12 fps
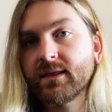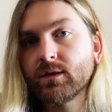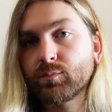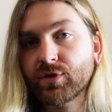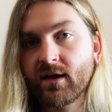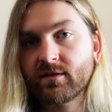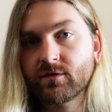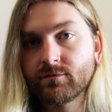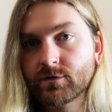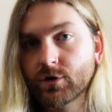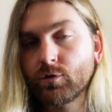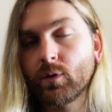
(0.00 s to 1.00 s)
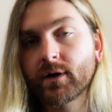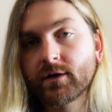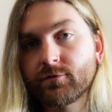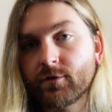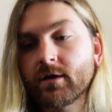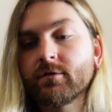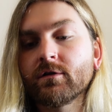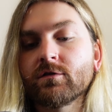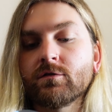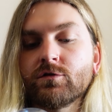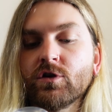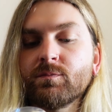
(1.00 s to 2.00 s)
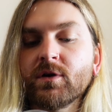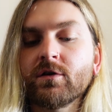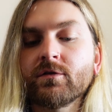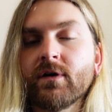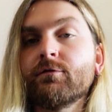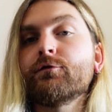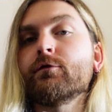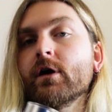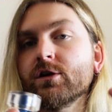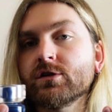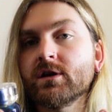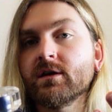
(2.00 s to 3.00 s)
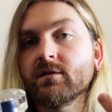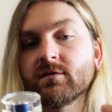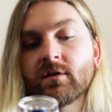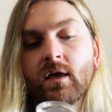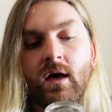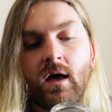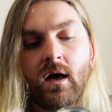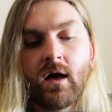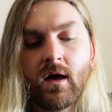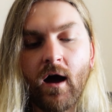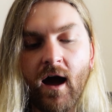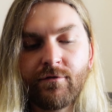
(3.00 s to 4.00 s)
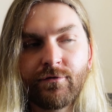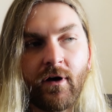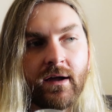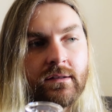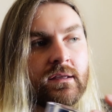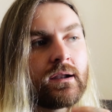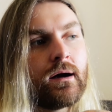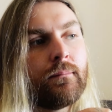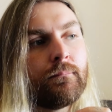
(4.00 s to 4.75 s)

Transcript: in the place of an aquatic fragrance just because of how fresh it is. I find that